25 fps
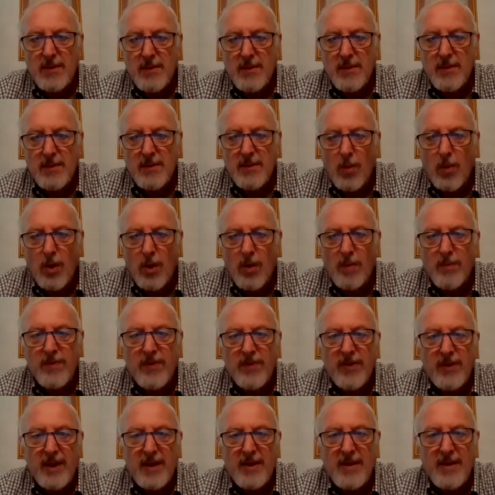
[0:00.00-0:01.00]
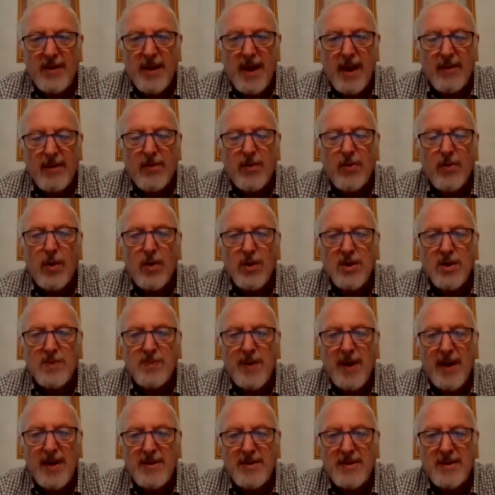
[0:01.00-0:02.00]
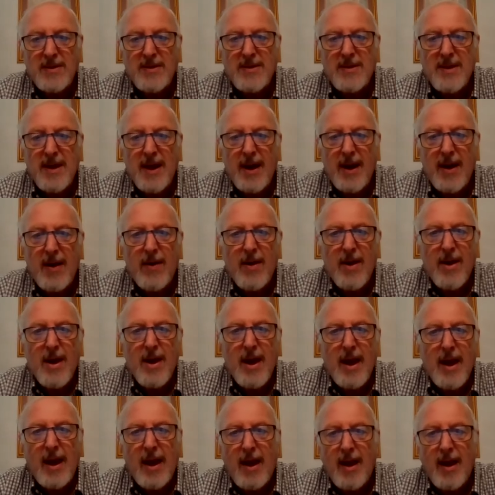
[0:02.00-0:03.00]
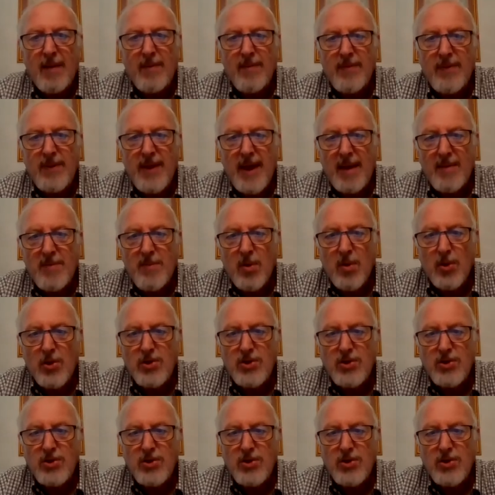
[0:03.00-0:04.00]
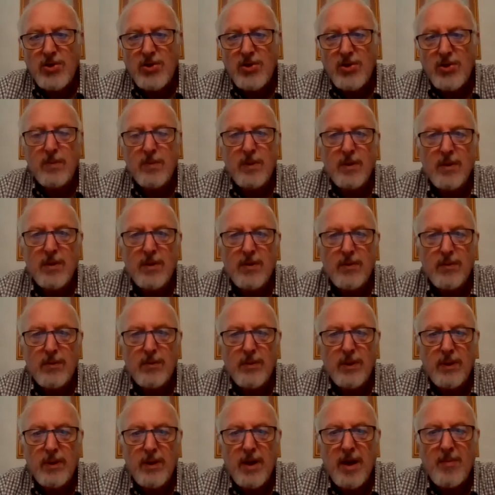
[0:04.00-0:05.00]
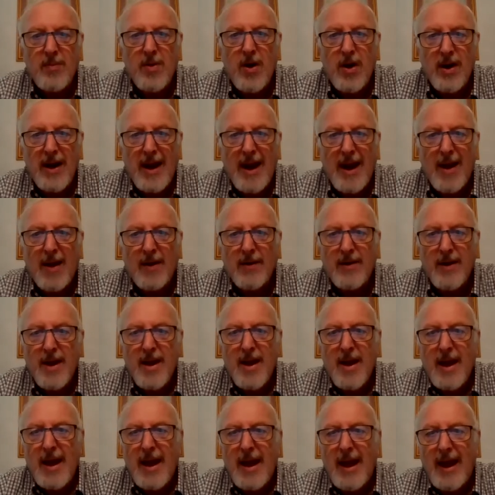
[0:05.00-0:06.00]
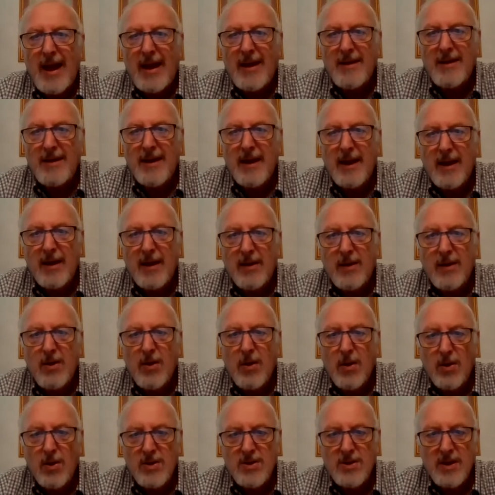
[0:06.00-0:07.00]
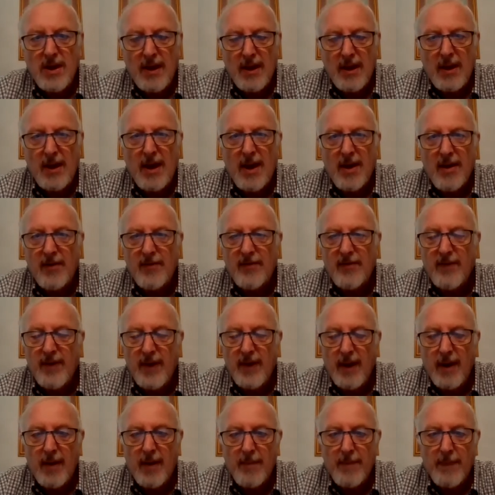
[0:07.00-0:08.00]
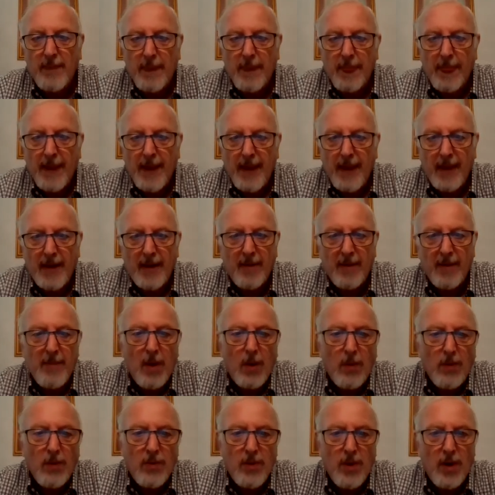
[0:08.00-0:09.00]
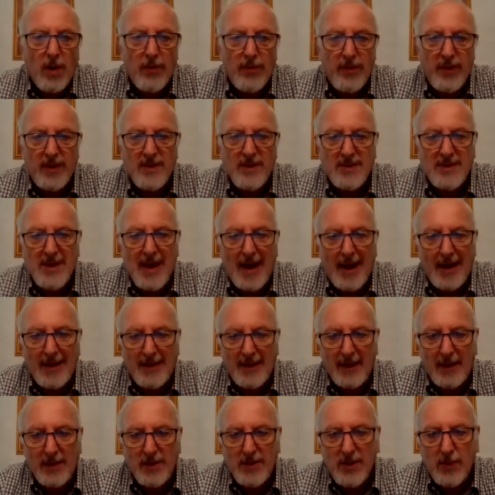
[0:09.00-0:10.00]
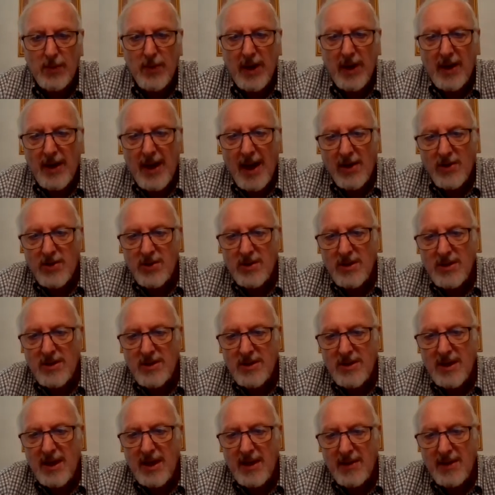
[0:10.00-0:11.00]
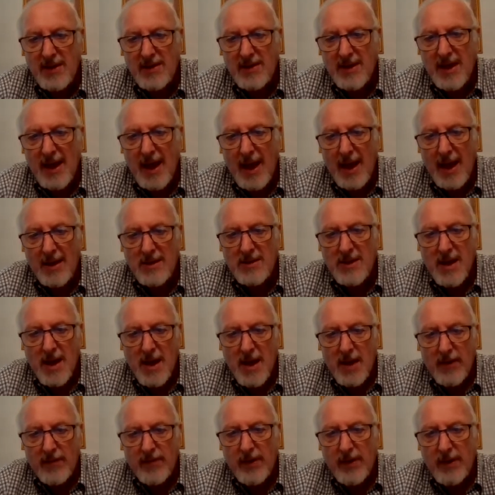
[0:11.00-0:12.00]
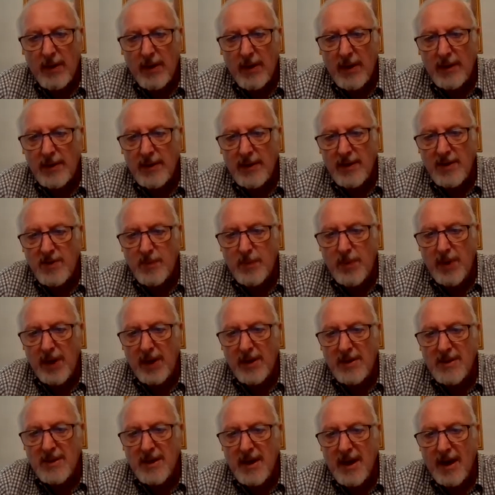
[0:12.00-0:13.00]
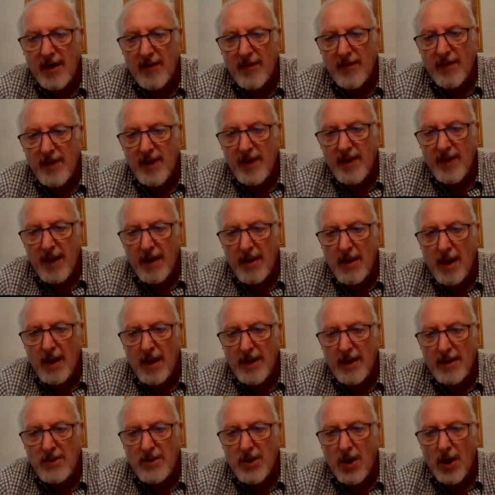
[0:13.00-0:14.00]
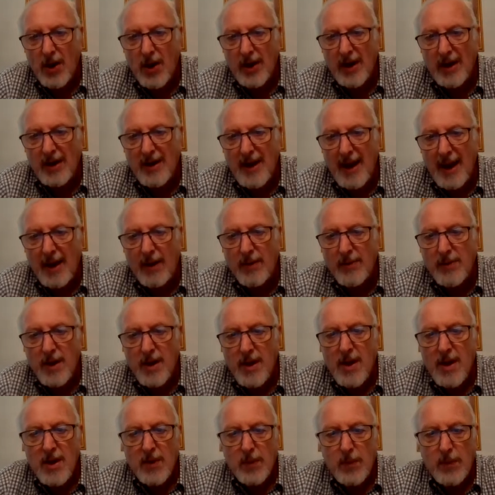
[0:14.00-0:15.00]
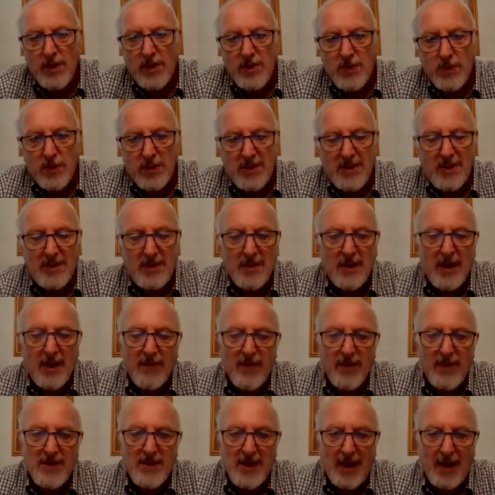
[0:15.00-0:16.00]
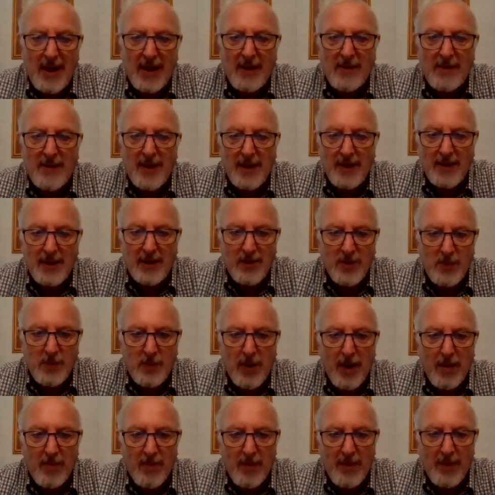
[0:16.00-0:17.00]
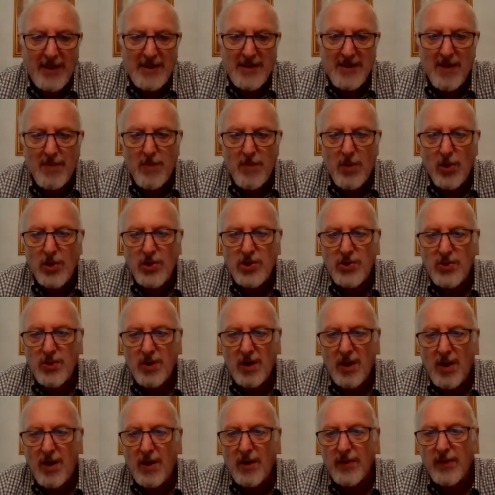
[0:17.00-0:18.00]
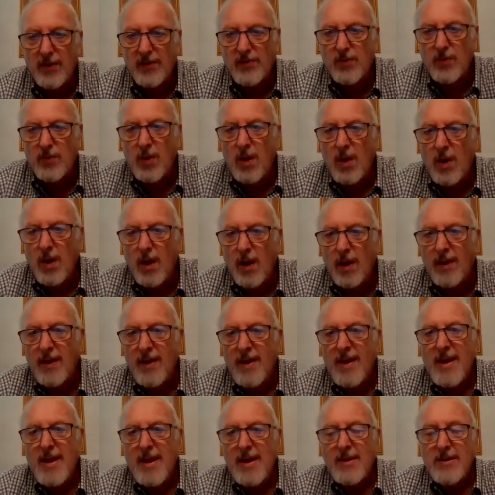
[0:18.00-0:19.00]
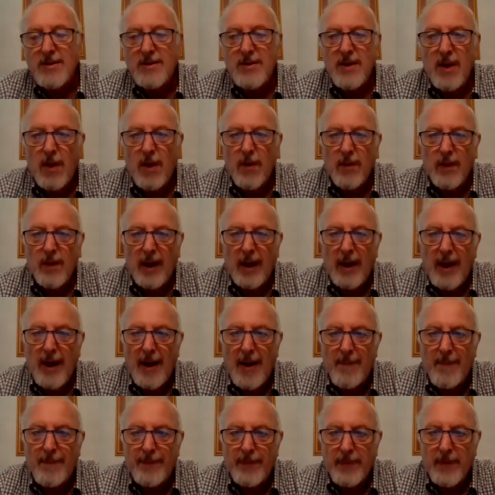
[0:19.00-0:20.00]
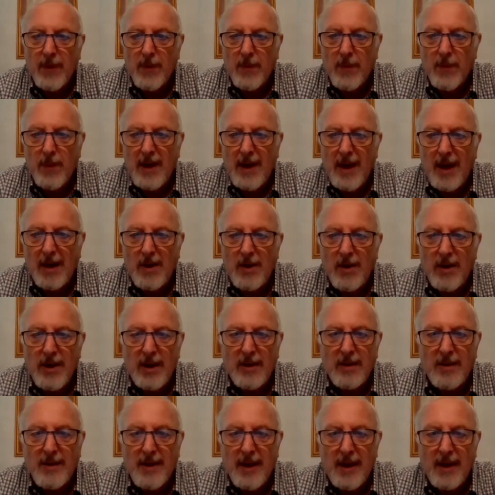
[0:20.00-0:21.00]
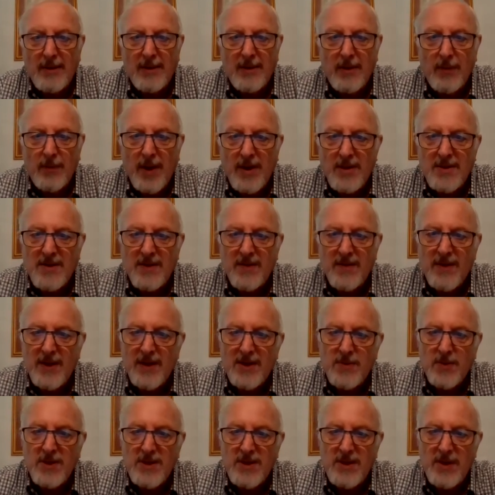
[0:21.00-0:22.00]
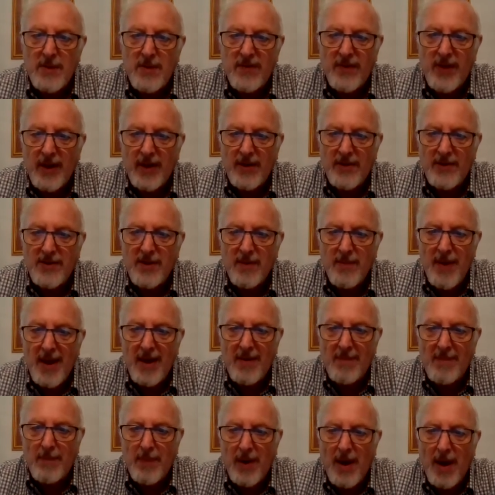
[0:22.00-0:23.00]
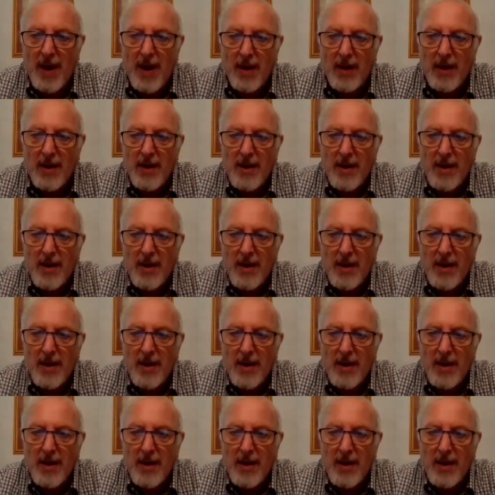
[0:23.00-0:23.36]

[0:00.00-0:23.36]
warmth in that crawl space is there, that moisture will come on out and cause a lot of mold growth inside there. So we can actually see in this case, if you look at these bricks carefully, they're kind of darkened out, which would give us a hint that there's probably some moisture along this wall. So when I look at the rest of this, we see we've got a cement block